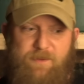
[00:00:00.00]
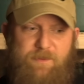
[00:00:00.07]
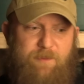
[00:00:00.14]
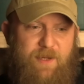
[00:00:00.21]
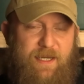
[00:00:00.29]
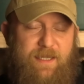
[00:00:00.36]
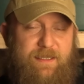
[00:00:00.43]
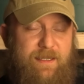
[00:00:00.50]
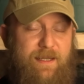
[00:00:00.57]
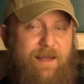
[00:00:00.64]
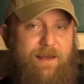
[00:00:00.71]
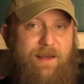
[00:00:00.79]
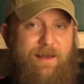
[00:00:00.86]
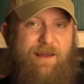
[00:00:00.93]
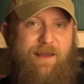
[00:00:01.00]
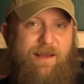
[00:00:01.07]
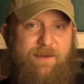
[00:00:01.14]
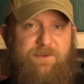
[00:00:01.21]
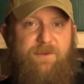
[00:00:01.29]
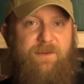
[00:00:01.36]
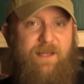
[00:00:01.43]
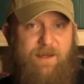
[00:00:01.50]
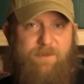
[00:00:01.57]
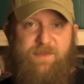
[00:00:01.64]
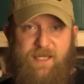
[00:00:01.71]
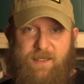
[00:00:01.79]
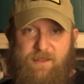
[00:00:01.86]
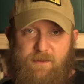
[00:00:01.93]
But after the
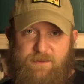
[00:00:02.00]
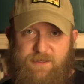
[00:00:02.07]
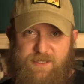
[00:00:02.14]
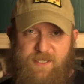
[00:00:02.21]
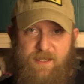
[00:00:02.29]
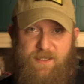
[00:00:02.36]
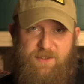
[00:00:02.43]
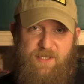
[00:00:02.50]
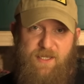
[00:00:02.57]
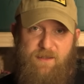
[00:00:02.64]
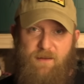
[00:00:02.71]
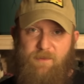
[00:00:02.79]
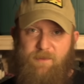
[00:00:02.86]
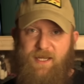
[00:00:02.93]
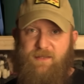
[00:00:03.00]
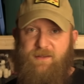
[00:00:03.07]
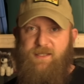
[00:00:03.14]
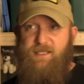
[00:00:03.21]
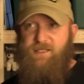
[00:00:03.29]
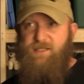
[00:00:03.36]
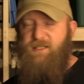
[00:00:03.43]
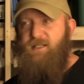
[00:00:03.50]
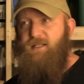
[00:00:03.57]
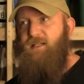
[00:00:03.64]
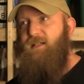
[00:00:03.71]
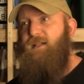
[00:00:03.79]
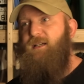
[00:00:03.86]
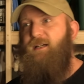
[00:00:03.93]
update on the second channel about this,
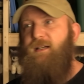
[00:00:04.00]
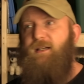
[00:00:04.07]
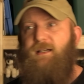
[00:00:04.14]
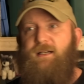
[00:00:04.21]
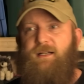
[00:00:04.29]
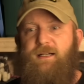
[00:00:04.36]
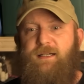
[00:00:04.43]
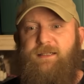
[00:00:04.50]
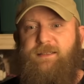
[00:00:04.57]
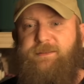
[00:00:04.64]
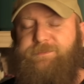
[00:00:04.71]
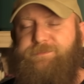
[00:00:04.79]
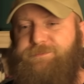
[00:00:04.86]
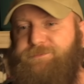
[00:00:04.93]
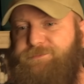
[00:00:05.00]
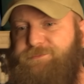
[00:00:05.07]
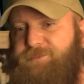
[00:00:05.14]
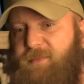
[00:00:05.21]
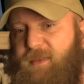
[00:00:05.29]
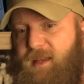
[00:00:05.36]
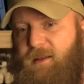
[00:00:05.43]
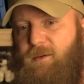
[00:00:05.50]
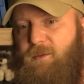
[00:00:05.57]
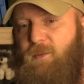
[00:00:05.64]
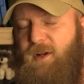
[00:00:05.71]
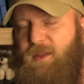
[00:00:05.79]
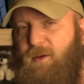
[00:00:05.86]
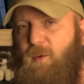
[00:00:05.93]

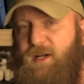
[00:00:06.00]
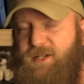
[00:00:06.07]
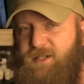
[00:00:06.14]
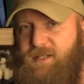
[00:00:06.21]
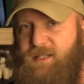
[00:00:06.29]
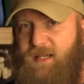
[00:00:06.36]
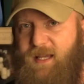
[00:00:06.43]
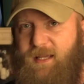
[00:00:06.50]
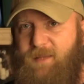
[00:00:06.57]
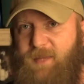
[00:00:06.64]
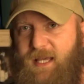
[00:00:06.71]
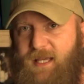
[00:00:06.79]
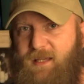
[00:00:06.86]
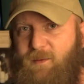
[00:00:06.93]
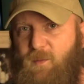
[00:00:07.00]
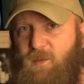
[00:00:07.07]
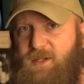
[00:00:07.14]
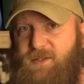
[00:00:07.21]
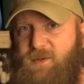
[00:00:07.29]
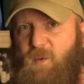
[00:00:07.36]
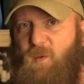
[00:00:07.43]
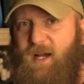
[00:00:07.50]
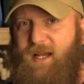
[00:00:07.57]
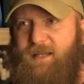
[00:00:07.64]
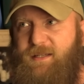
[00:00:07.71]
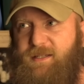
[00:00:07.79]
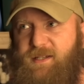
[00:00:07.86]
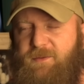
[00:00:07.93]
one of the questions that came in was,
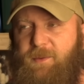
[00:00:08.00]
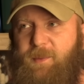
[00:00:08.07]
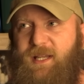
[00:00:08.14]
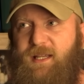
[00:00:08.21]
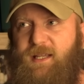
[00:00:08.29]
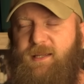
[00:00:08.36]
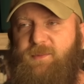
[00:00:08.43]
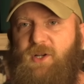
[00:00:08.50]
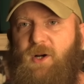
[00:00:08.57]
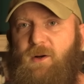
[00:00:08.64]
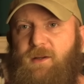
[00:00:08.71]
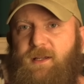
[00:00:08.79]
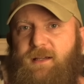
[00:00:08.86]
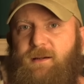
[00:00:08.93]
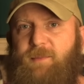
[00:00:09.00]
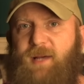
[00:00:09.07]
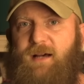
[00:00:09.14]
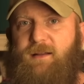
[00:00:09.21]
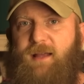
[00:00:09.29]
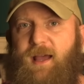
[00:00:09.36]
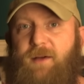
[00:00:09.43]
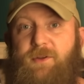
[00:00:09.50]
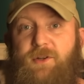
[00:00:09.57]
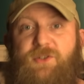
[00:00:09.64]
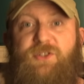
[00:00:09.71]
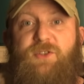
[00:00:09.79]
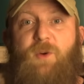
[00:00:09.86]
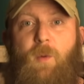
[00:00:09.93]
why does everybody keep talking about how they're
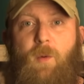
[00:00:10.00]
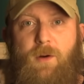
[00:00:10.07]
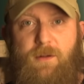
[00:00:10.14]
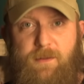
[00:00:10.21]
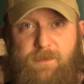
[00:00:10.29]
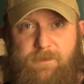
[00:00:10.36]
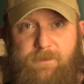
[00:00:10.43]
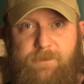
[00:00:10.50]
stored?